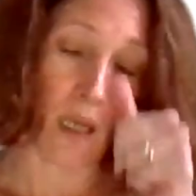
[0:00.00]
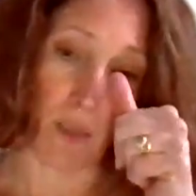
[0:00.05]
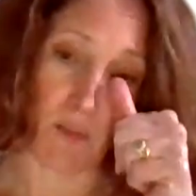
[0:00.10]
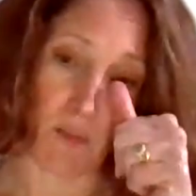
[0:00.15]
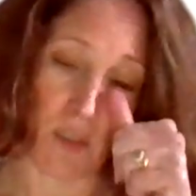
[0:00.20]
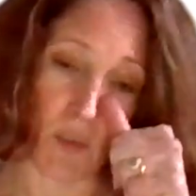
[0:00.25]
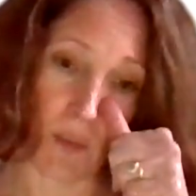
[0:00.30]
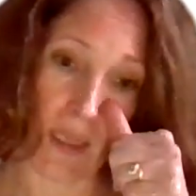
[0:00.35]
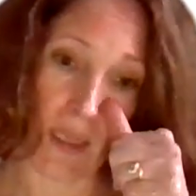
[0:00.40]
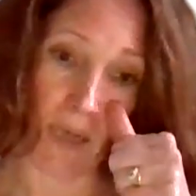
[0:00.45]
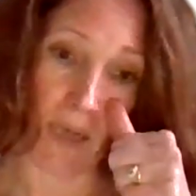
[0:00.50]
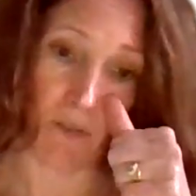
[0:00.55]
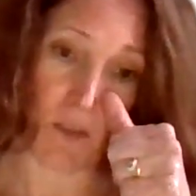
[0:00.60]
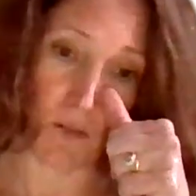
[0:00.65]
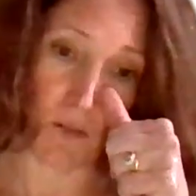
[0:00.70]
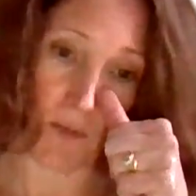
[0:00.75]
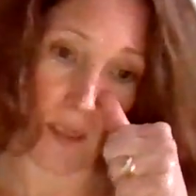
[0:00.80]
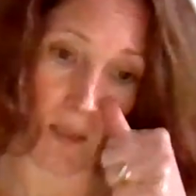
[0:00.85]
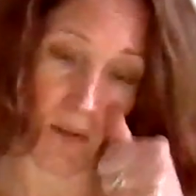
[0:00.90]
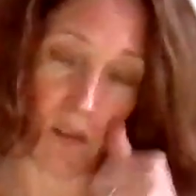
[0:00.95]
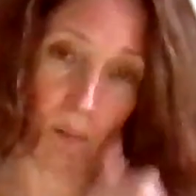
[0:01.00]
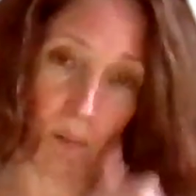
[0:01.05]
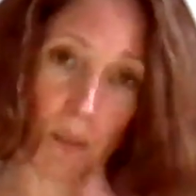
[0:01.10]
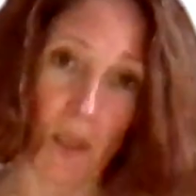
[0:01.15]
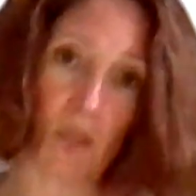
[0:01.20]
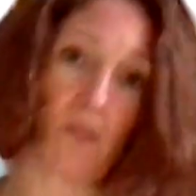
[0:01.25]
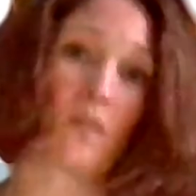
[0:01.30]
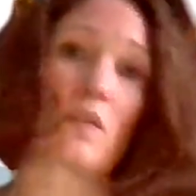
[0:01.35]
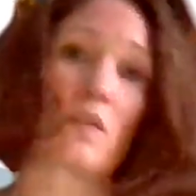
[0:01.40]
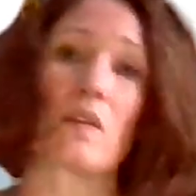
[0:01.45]
So we have developed a
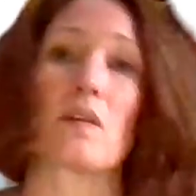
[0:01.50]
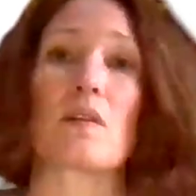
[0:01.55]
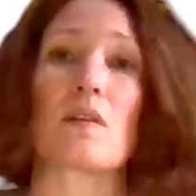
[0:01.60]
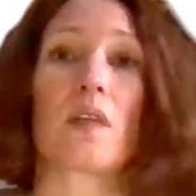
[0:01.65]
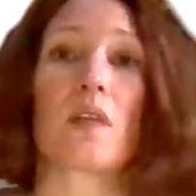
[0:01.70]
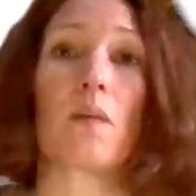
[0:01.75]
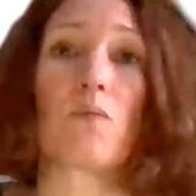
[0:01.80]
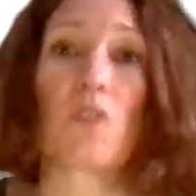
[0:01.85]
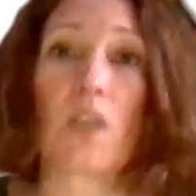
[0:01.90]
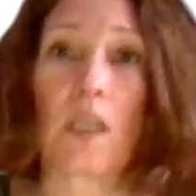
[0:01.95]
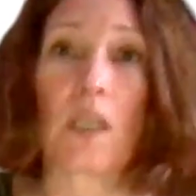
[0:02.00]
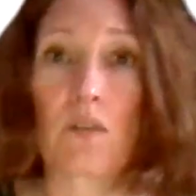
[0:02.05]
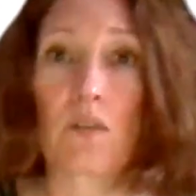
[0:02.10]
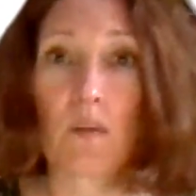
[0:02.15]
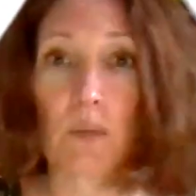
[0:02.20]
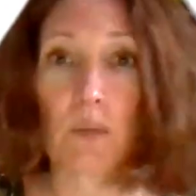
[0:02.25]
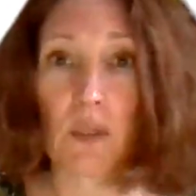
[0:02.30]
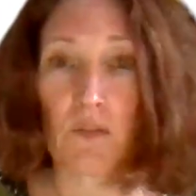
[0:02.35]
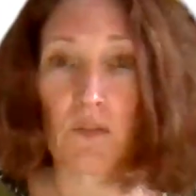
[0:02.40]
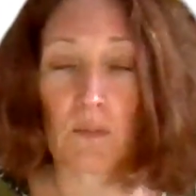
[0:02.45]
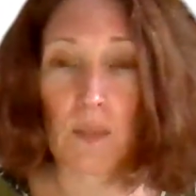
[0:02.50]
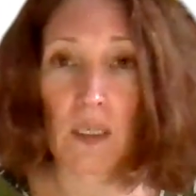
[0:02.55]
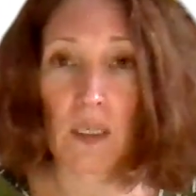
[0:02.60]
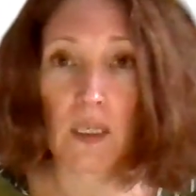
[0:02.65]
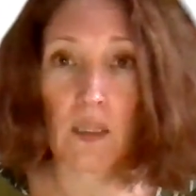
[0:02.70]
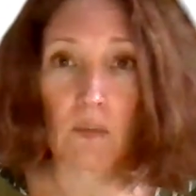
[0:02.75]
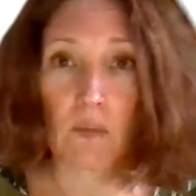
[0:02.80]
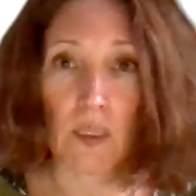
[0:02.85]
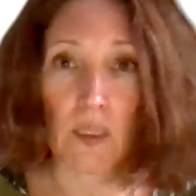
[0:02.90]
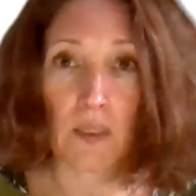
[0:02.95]
poster that some teams will be
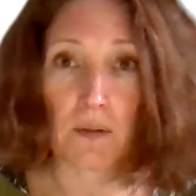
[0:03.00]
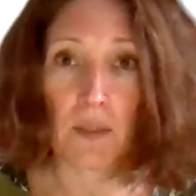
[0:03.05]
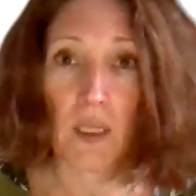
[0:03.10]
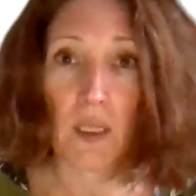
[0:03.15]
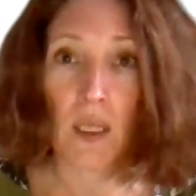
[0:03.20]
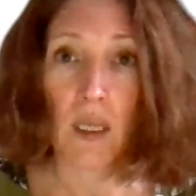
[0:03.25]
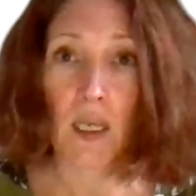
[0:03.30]
familiar with.